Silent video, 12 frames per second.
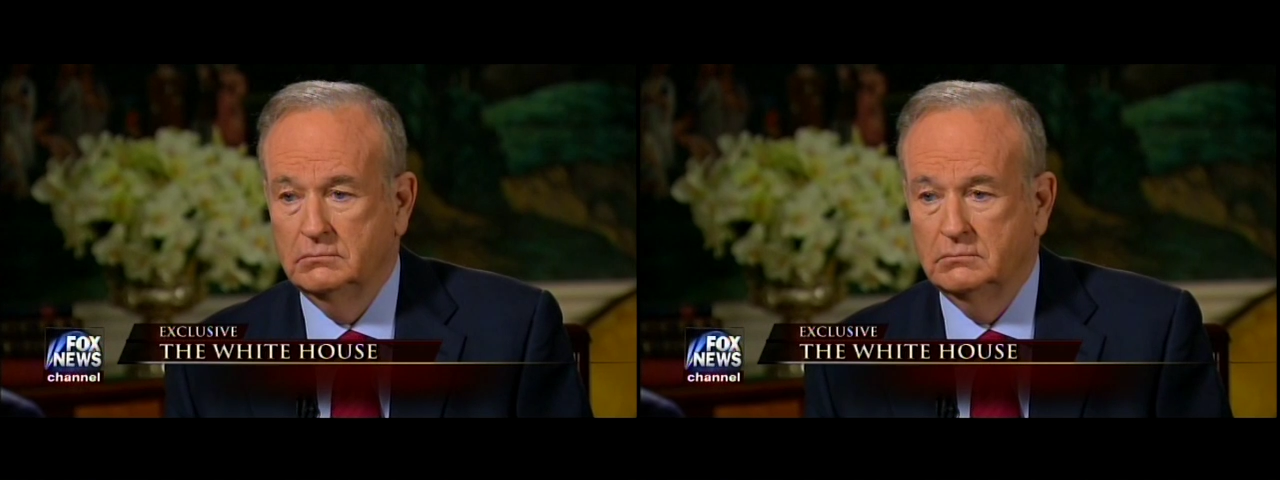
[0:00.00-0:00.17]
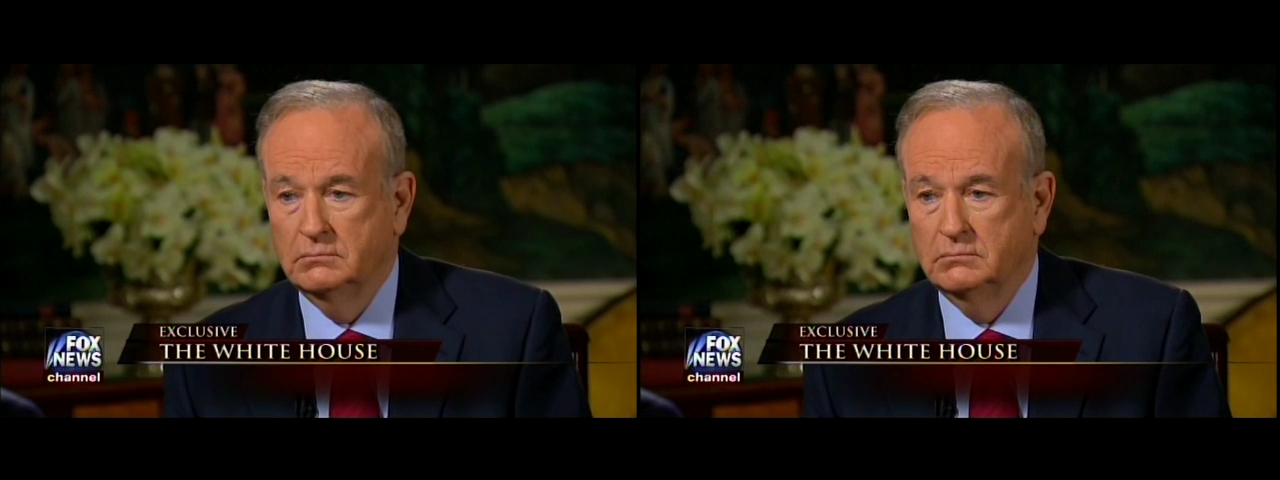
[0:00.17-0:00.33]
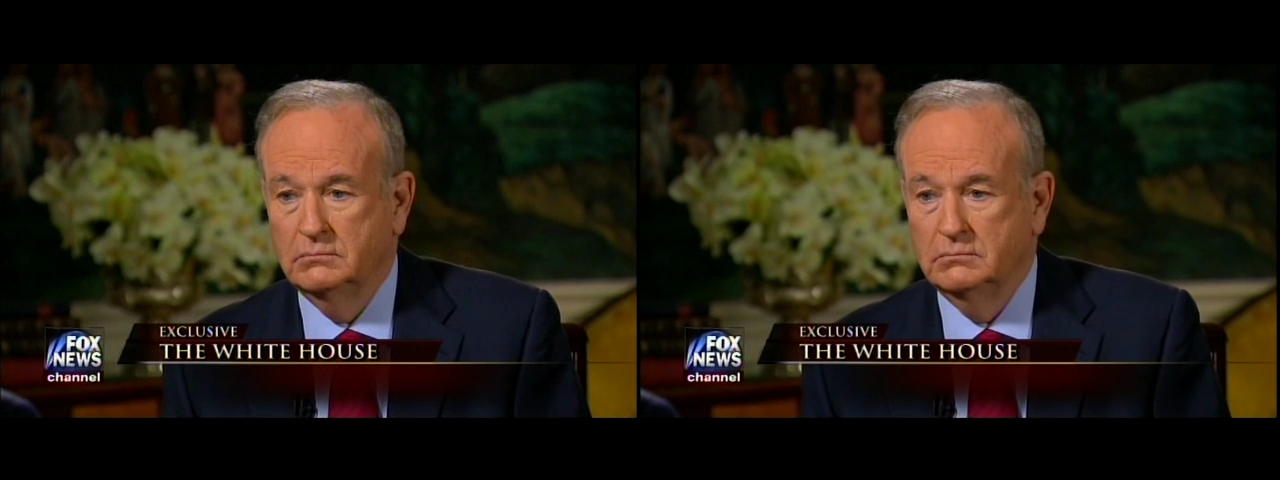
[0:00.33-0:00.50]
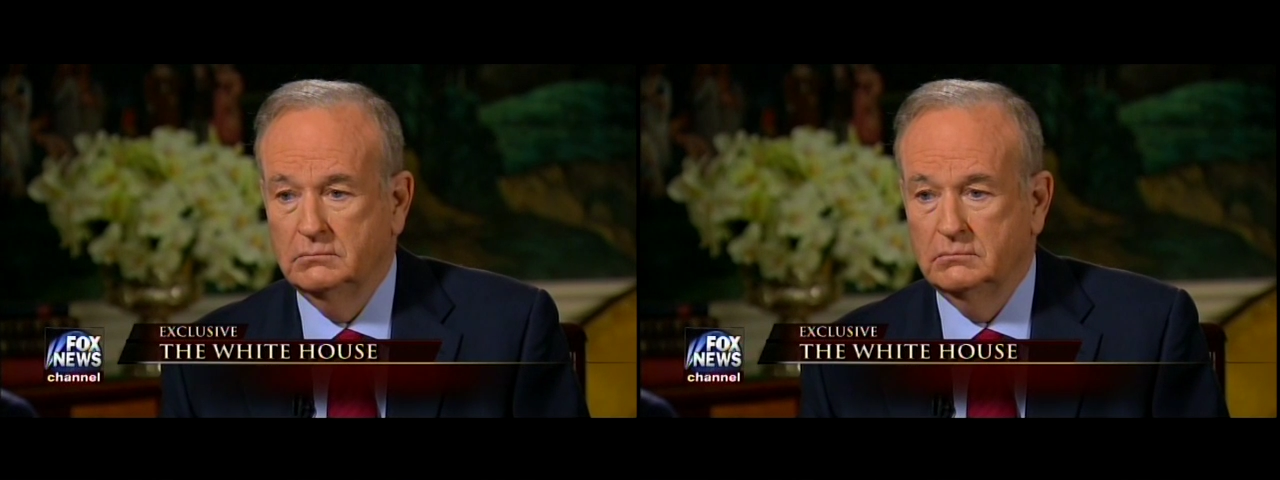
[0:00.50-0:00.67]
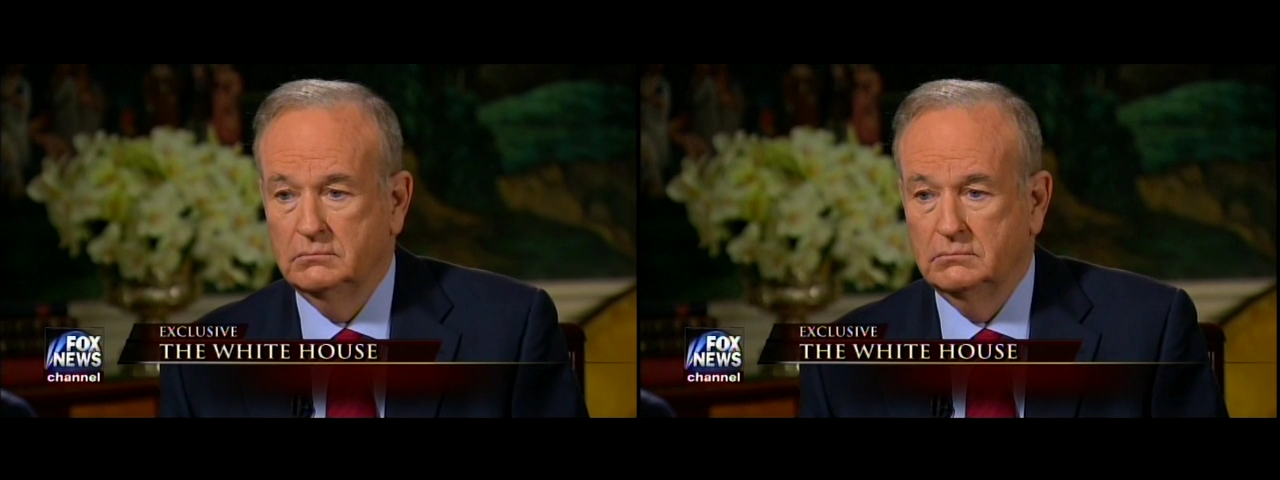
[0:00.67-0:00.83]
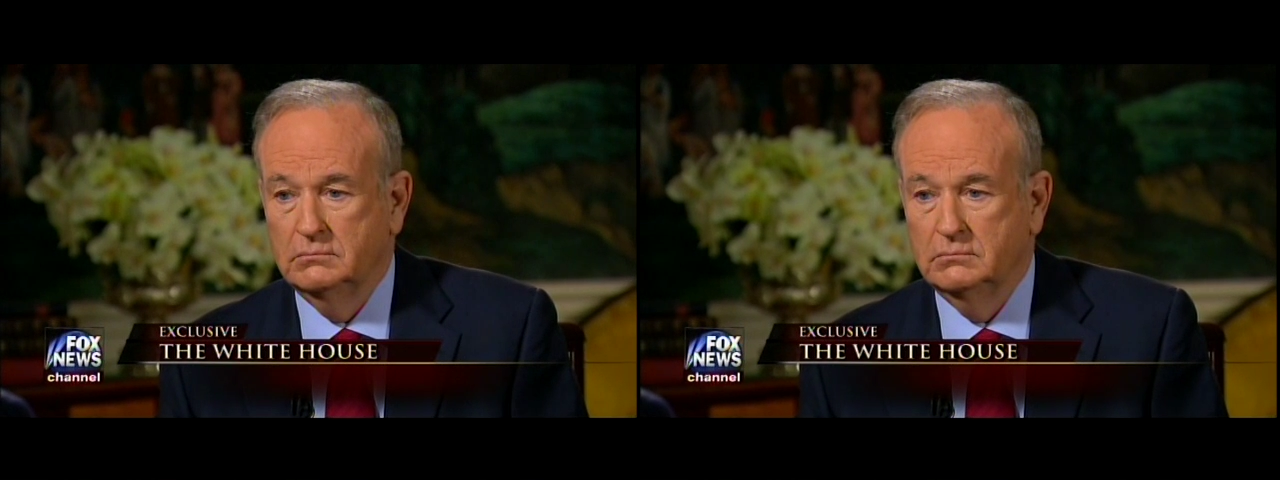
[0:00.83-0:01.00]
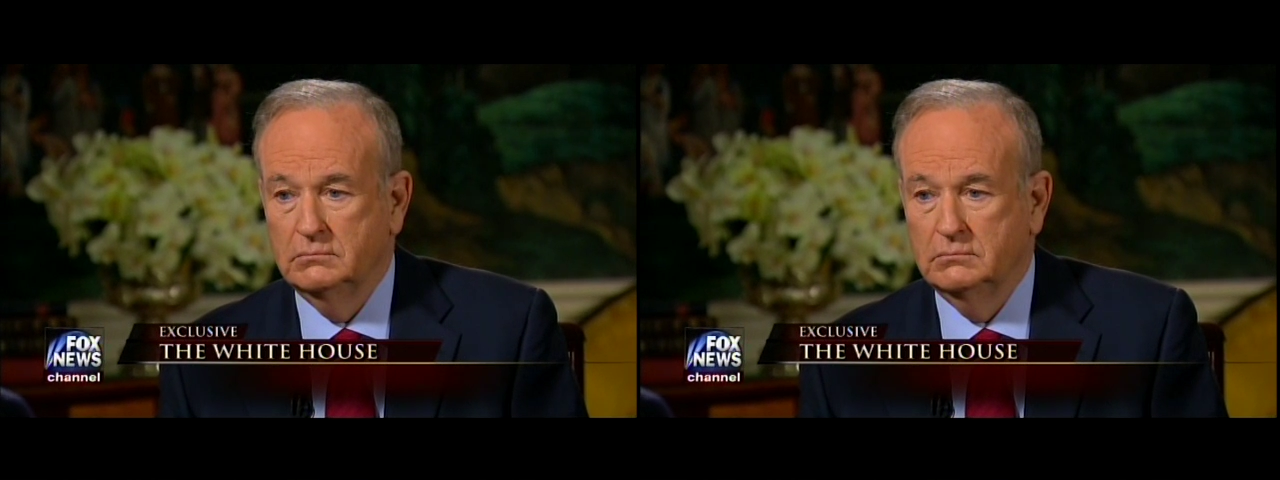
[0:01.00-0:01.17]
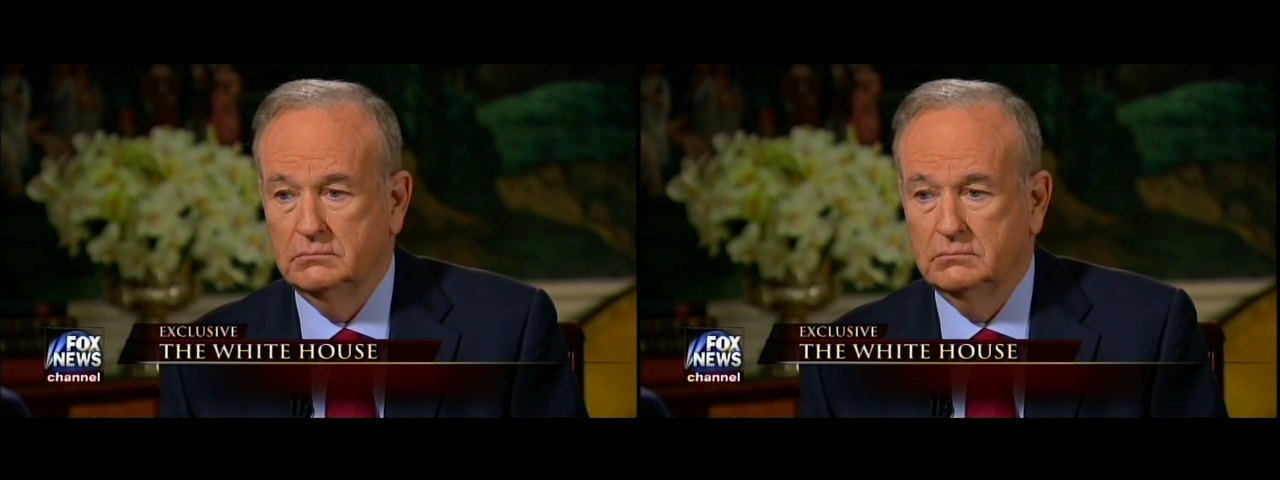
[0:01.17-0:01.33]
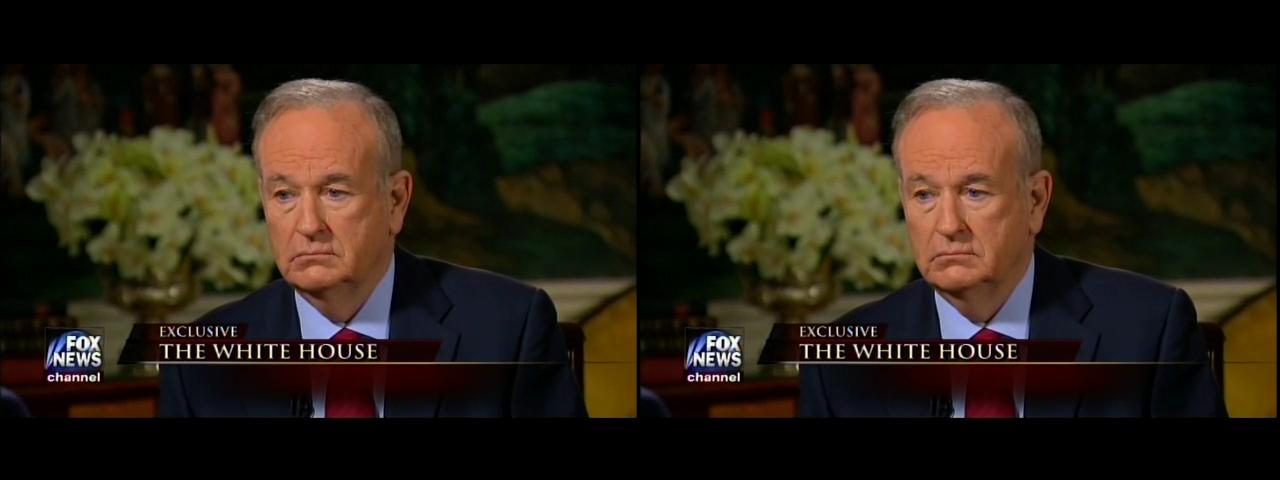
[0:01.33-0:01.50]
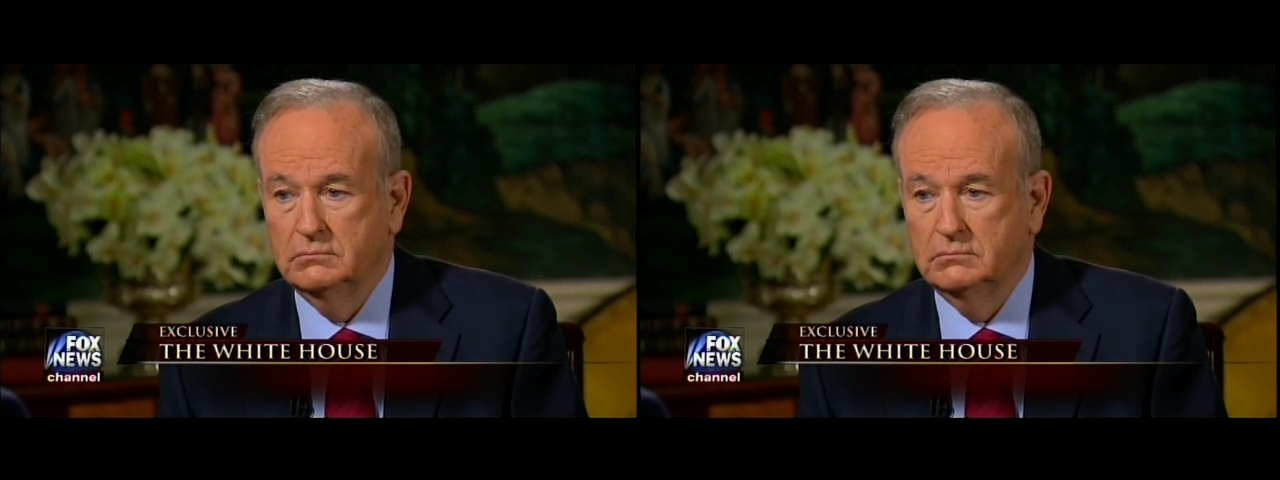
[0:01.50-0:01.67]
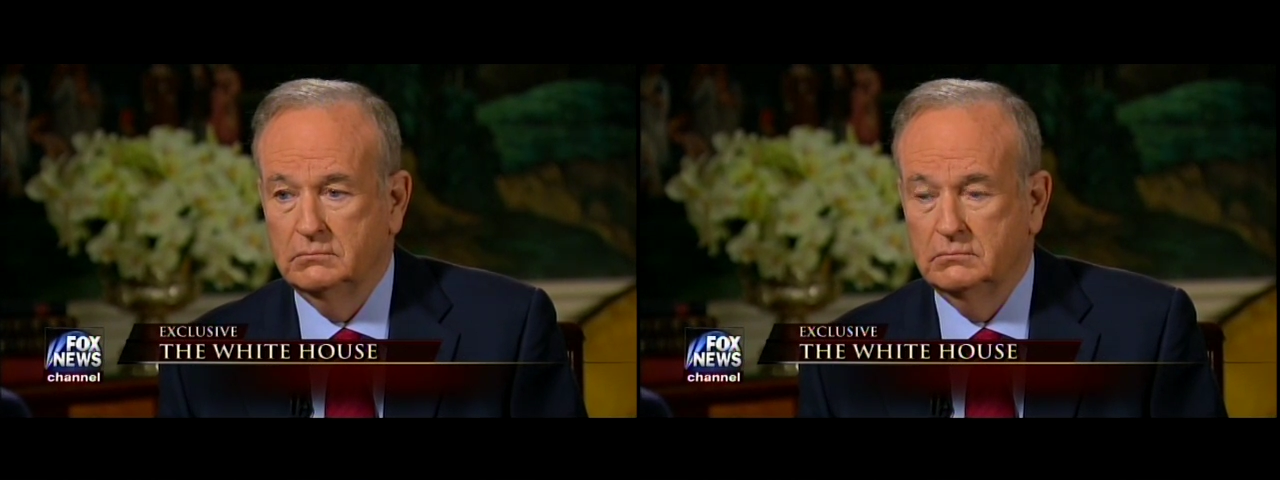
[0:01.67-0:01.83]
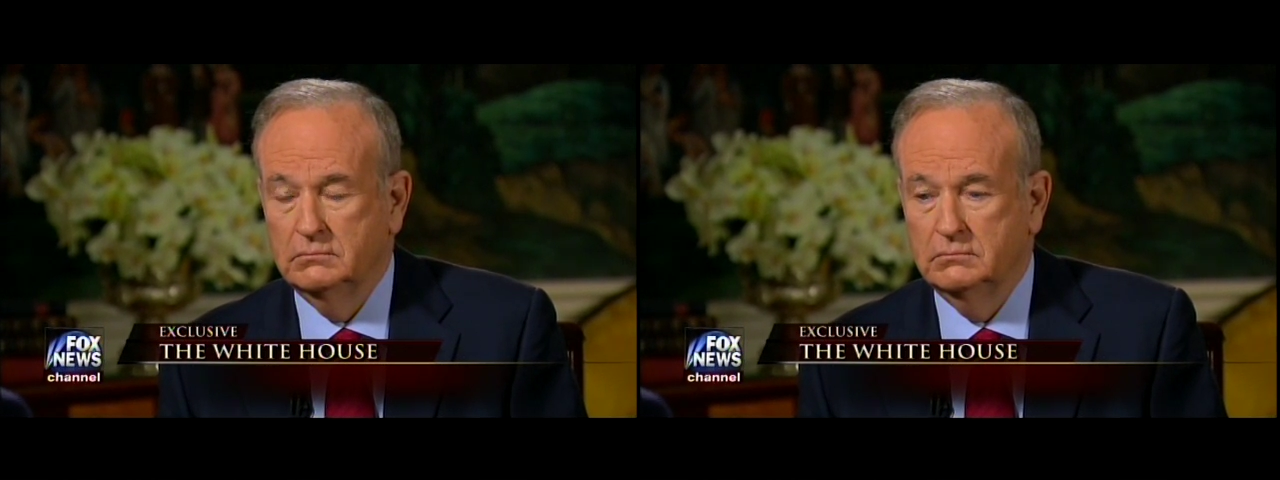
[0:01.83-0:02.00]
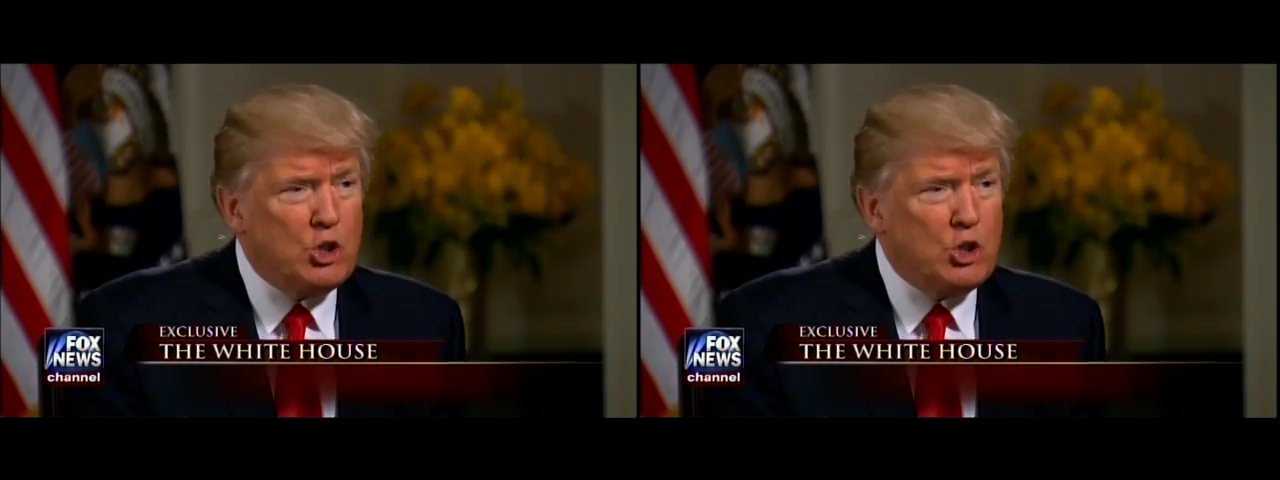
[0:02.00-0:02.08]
He seemed very willing